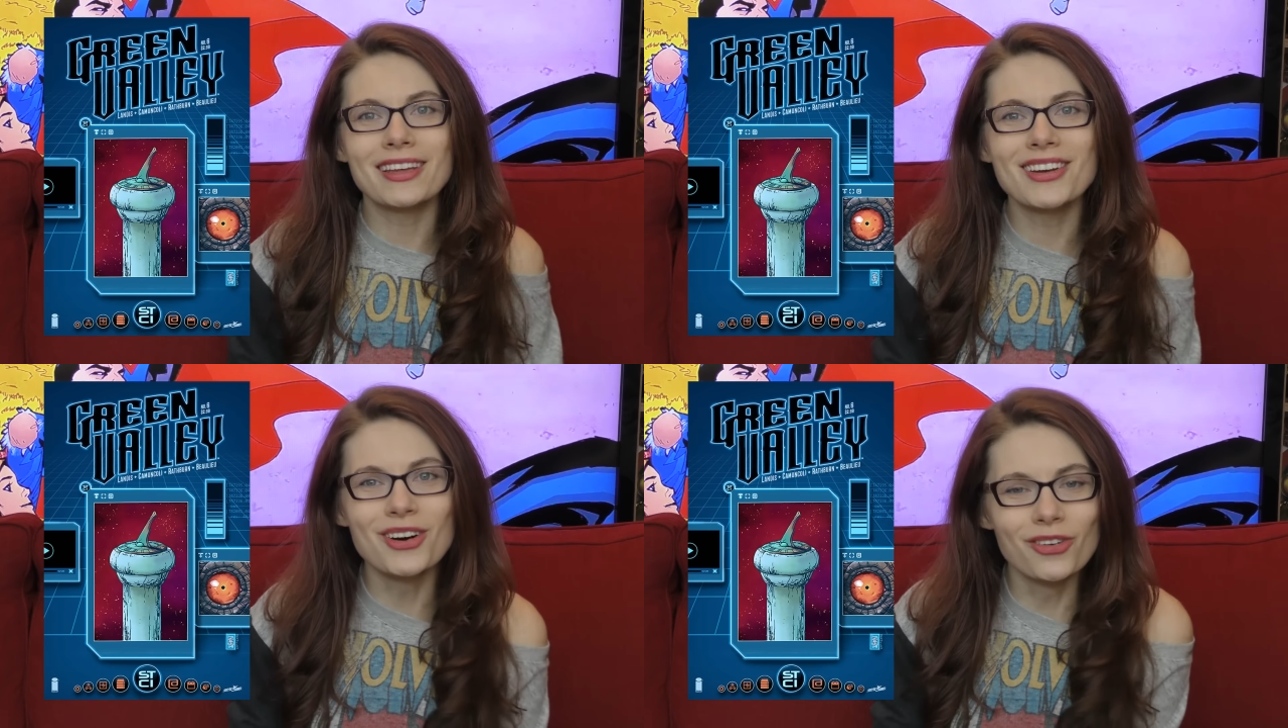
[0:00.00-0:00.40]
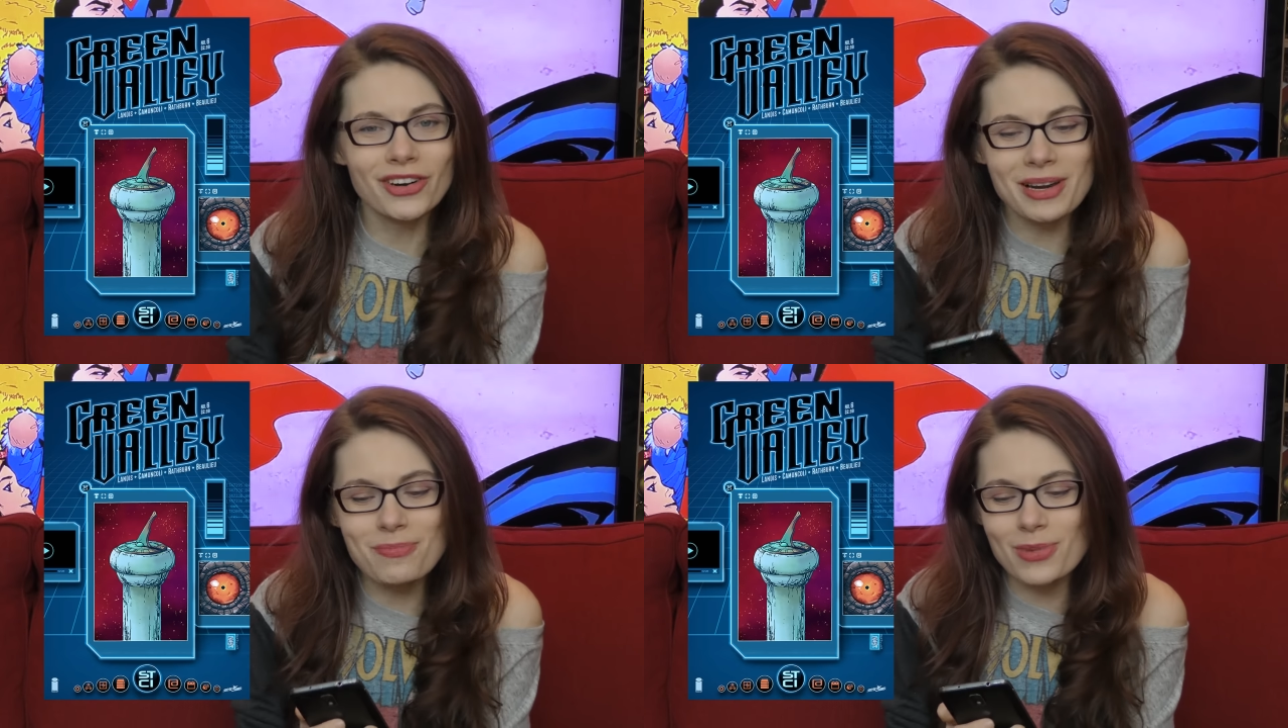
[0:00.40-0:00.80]
then
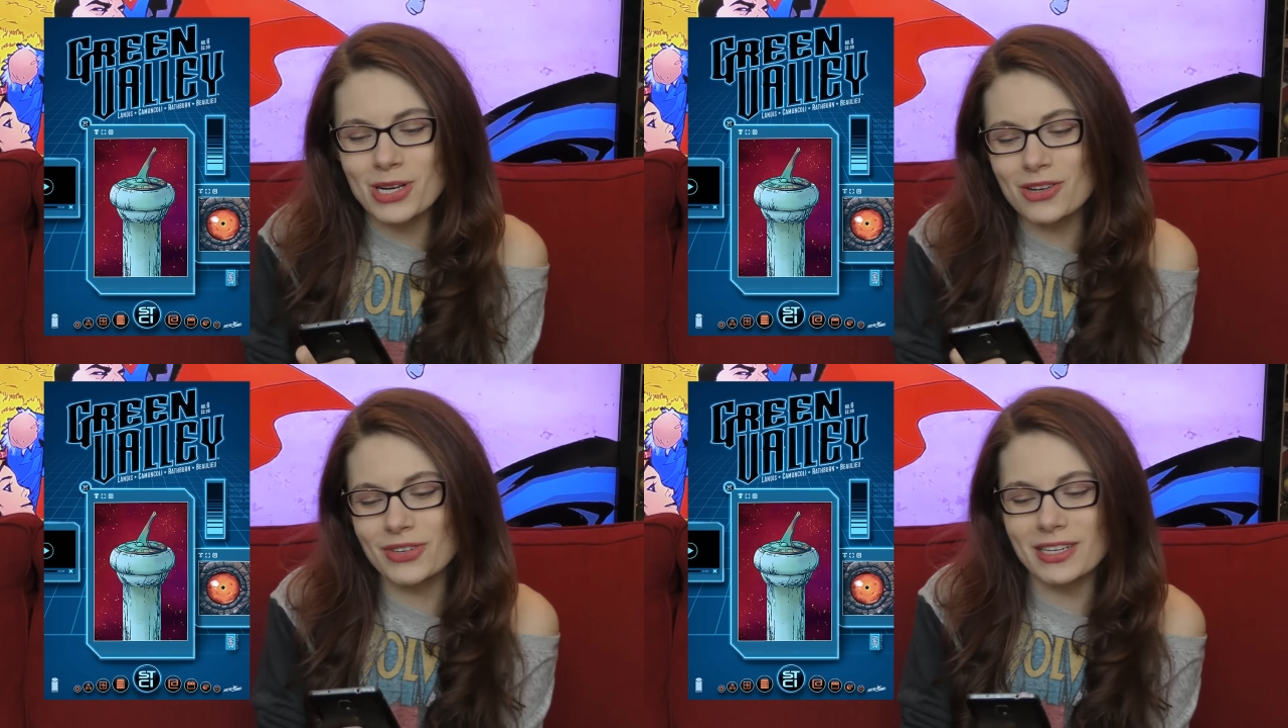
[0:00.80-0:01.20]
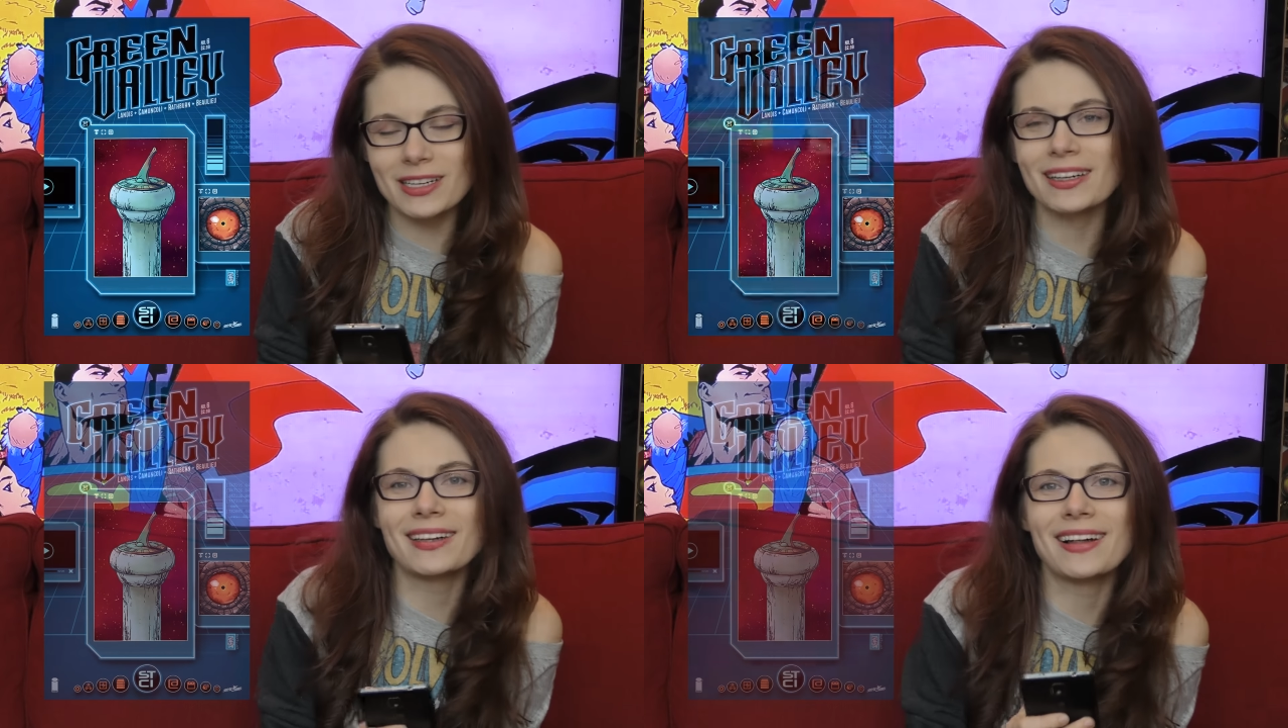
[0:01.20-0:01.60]
over in
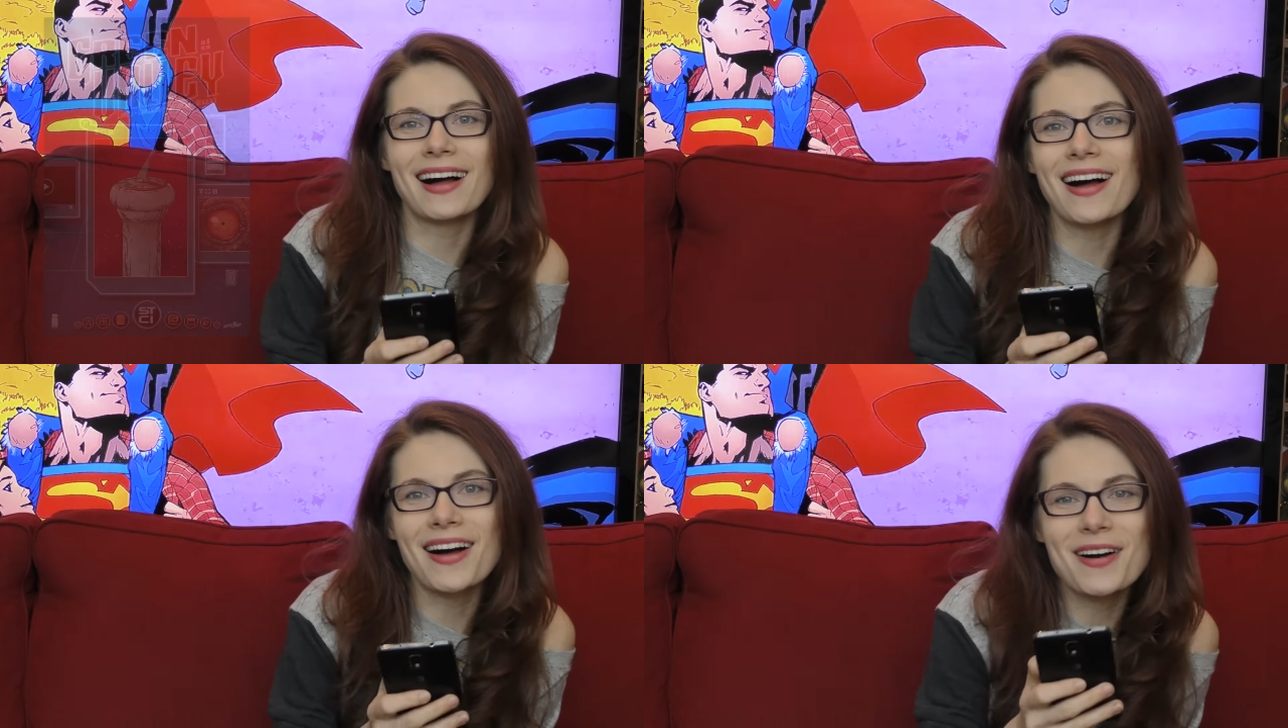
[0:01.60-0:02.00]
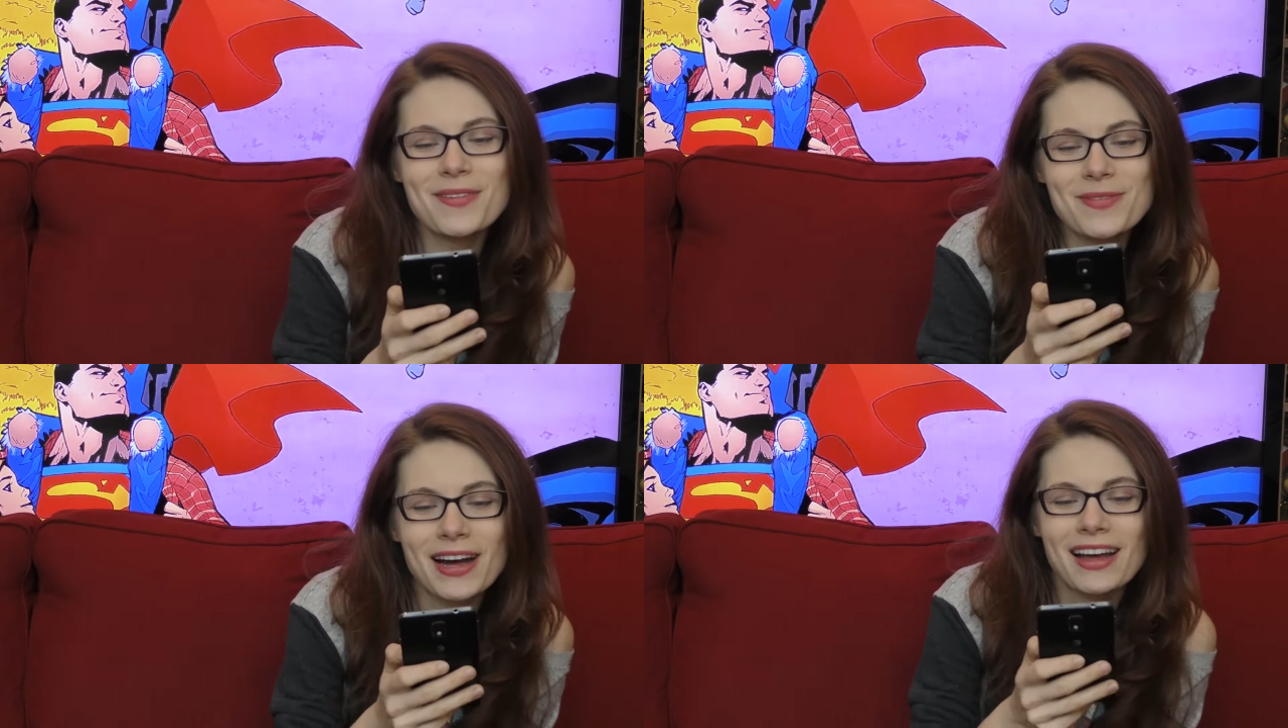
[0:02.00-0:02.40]
Marvel,
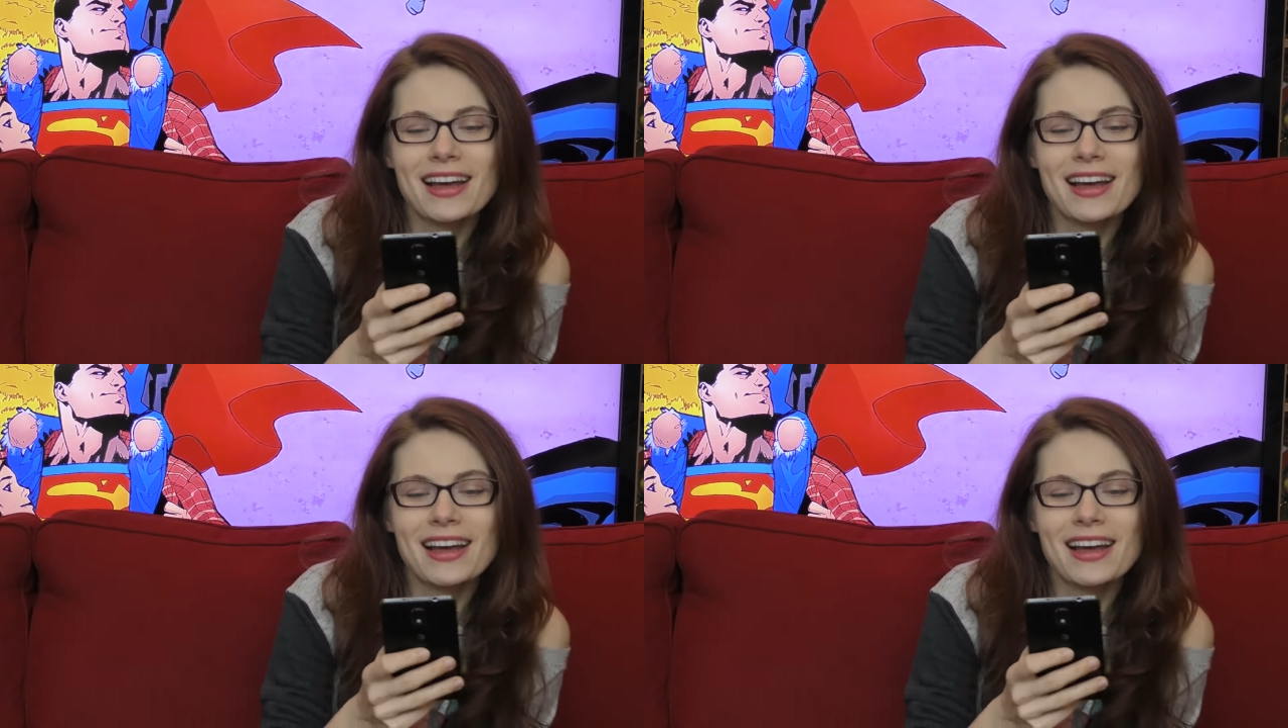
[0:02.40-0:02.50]
um,